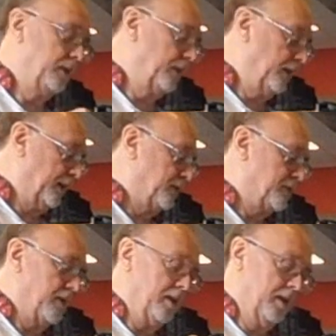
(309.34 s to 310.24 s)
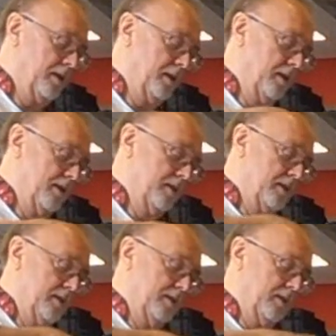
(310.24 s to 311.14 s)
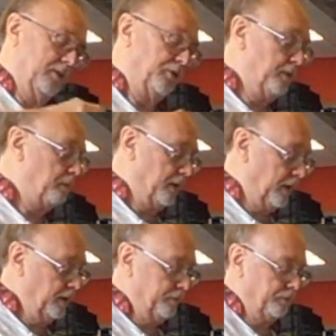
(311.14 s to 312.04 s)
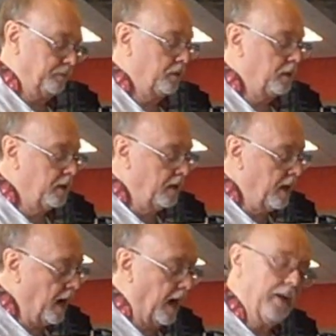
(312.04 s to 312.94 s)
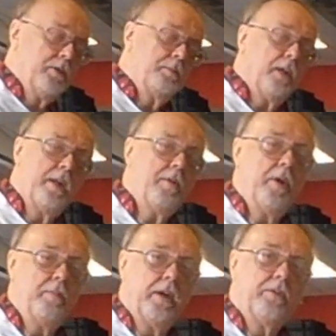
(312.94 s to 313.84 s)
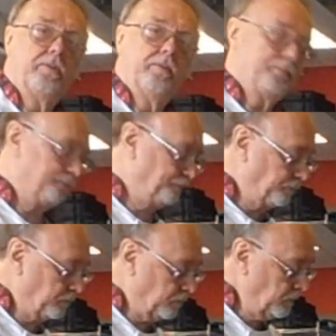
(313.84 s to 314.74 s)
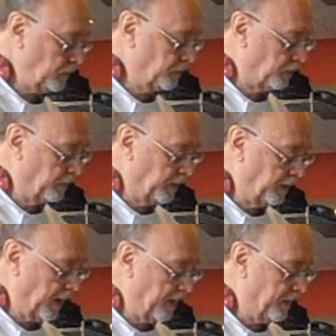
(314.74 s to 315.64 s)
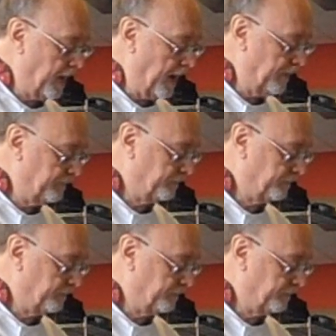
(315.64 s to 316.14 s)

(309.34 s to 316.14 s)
a little extra zip in it. I use Bloody Mary mix. So we're going to add that.